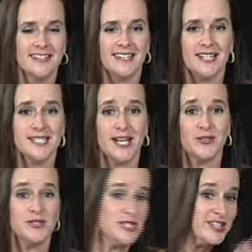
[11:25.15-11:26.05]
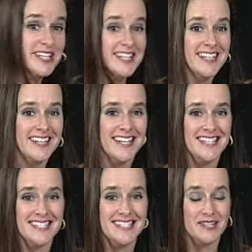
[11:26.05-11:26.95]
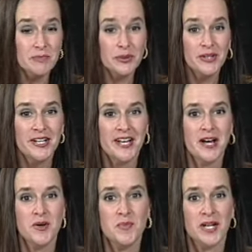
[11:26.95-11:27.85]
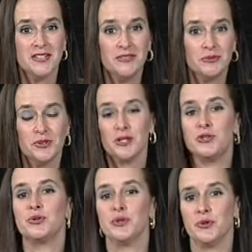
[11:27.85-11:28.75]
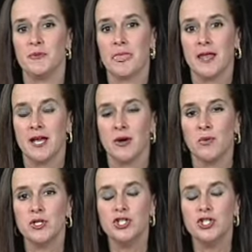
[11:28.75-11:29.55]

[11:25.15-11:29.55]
That sounds silly and simple, but it's really true. What